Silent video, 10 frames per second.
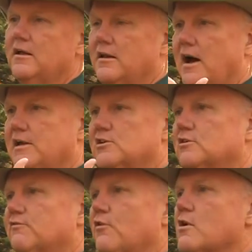Nice
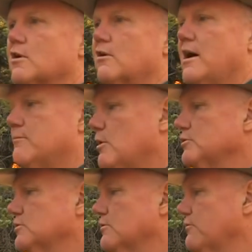foreground.
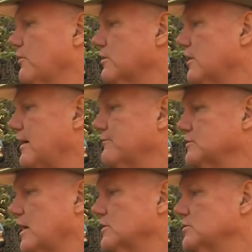Most of the photograph
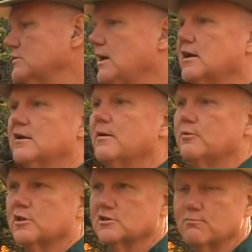is actually taken up
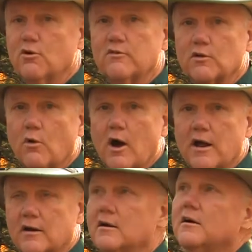with this moving
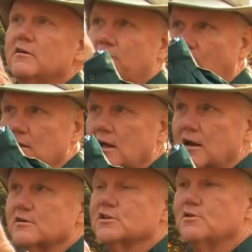water. Fall
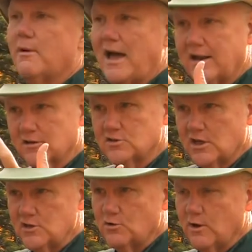colors in the back
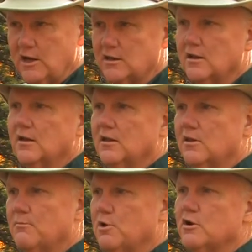accentuate
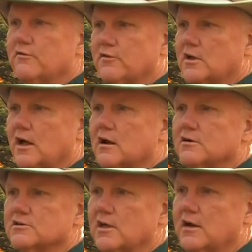the beautiful
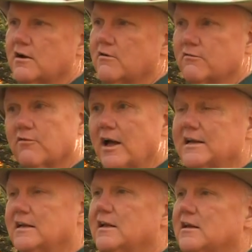colors that are
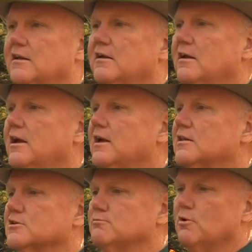reflected in
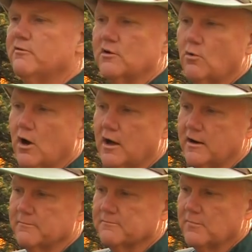this moving water.